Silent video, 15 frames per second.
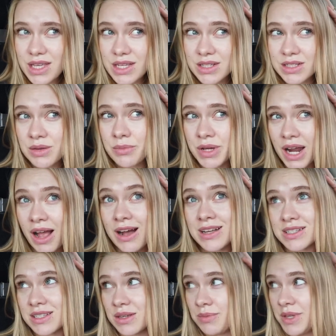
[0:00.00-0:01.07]
somebody
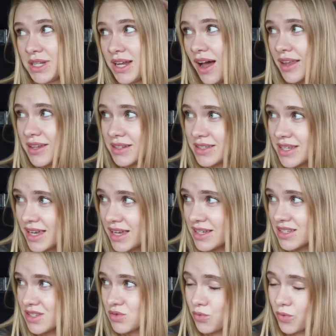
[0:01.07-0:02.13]
asked me the other
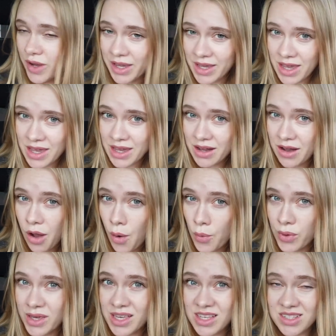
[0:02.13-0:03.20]
day, Swaggy,
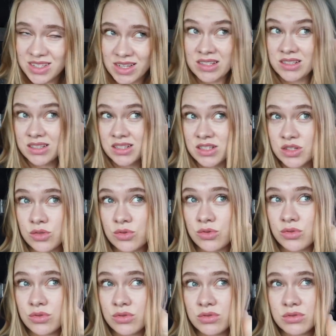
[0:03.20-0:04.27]
how is it
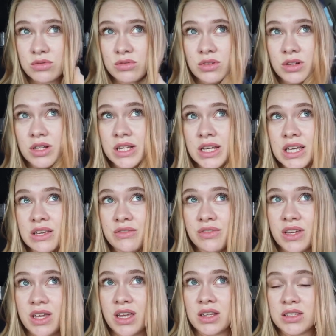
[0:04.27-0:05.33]
to
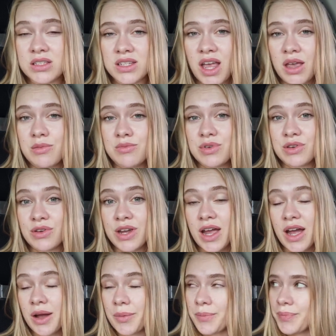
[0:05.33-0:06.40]
live in
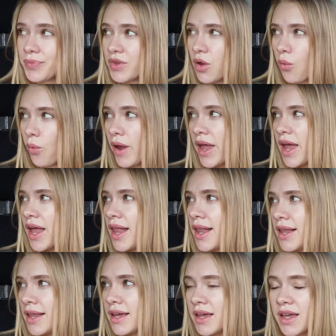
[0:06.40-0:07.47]
Siberia?
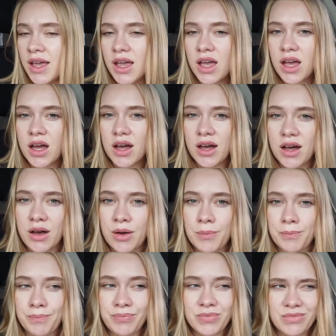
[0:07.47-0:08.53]
Well,
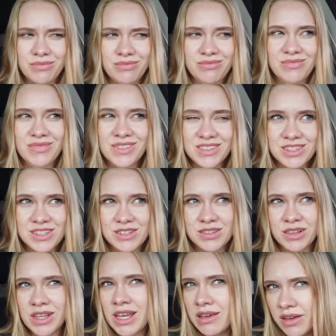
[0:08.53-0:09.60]
to
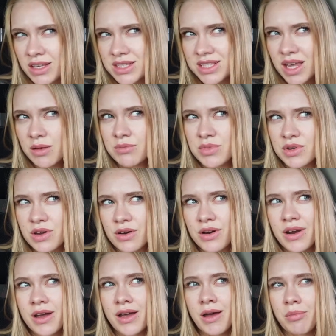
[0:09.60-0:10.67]
live in
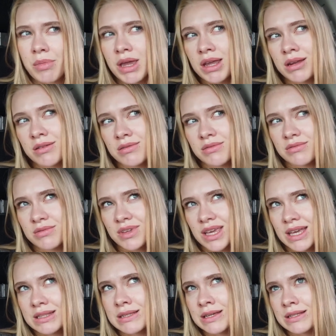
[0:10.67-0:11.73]
Siberia, I mean,
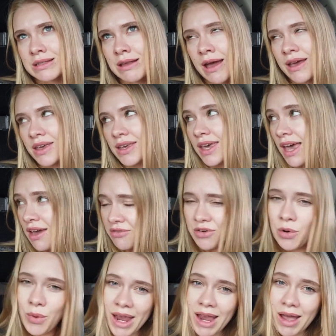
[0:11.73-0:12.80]
it is like
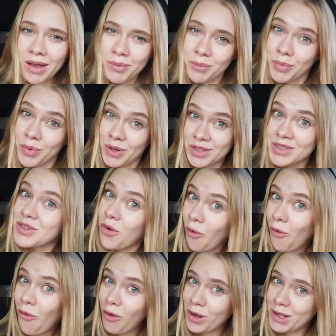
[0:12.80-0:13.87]
everywhere but
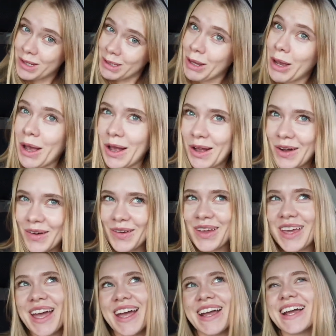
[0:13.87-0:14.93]
cold.
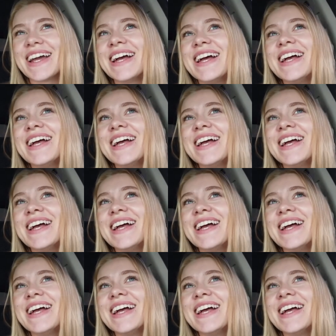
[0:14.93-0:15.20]
Okay?